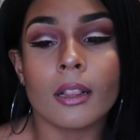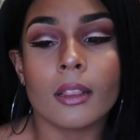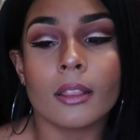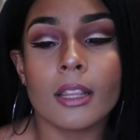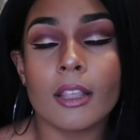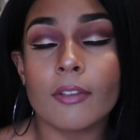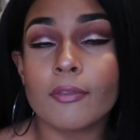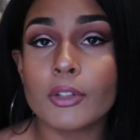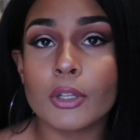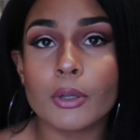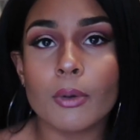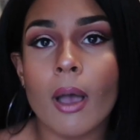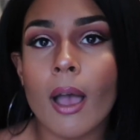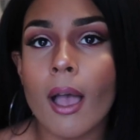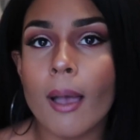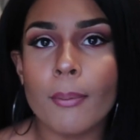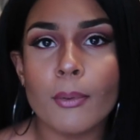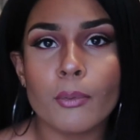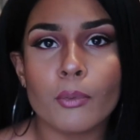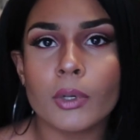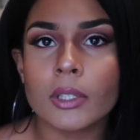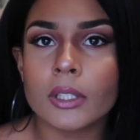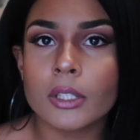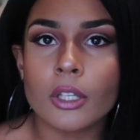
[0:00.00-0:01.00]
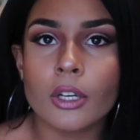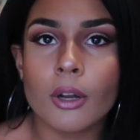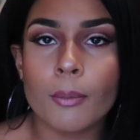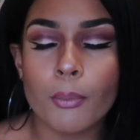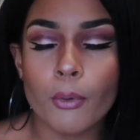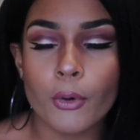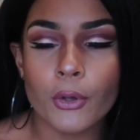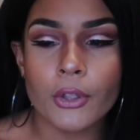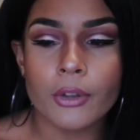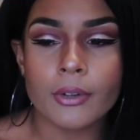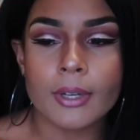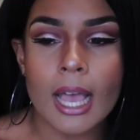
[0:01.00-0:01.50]
lift you up and what's gonna
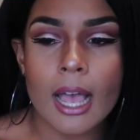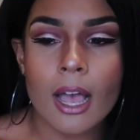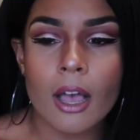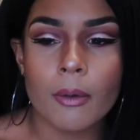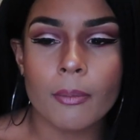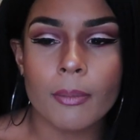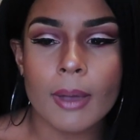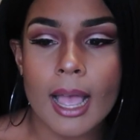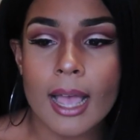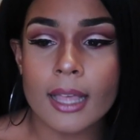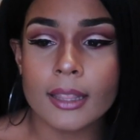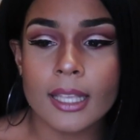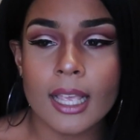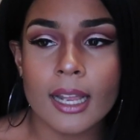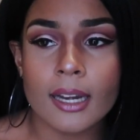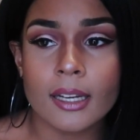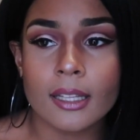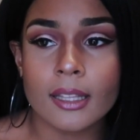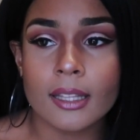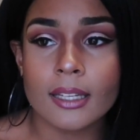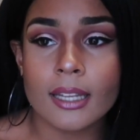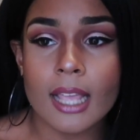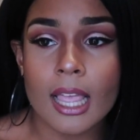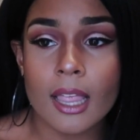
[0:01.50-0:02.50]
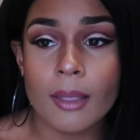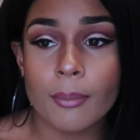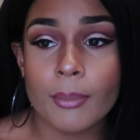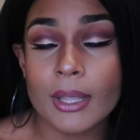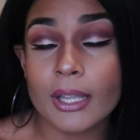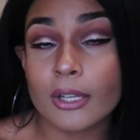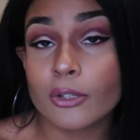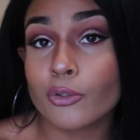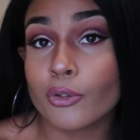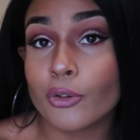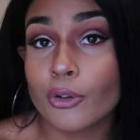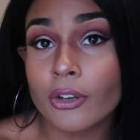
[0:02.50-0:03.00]
pull you down. But at the end of the day,
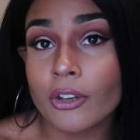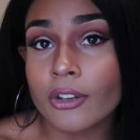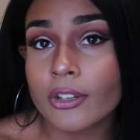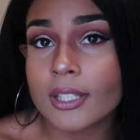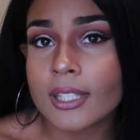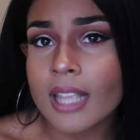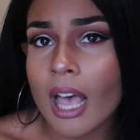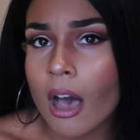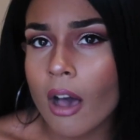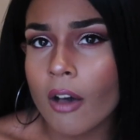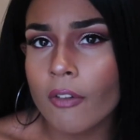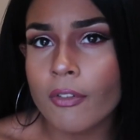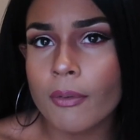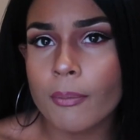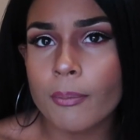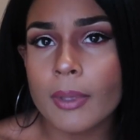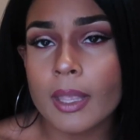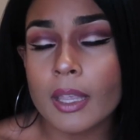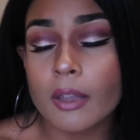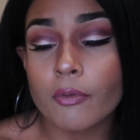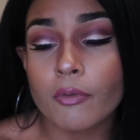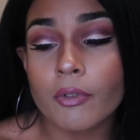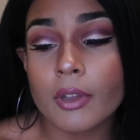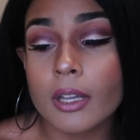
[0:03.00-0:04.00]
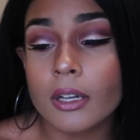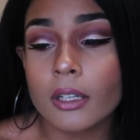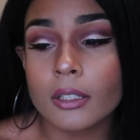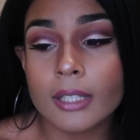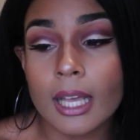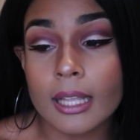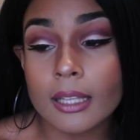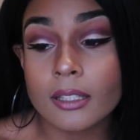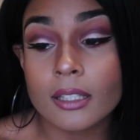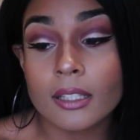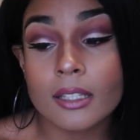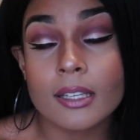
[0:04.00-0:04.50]
being true to yourself and being real,
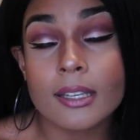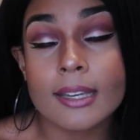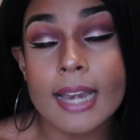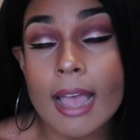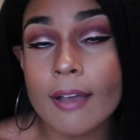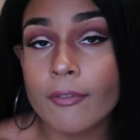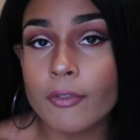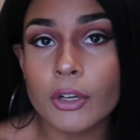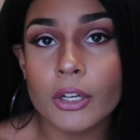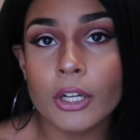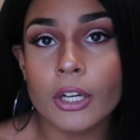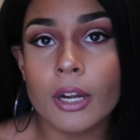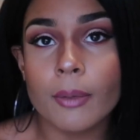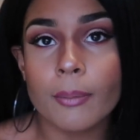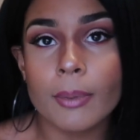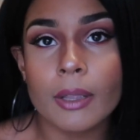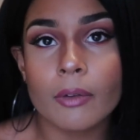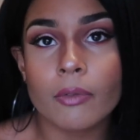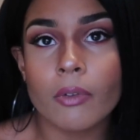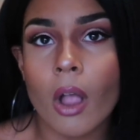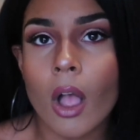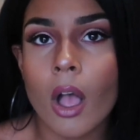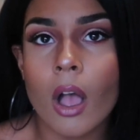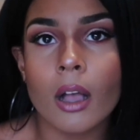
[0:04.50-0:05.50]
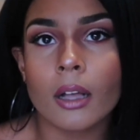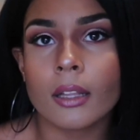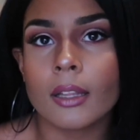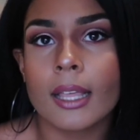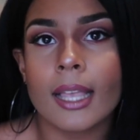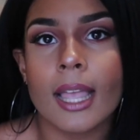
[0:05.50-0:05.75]
that's never gonna be wrong.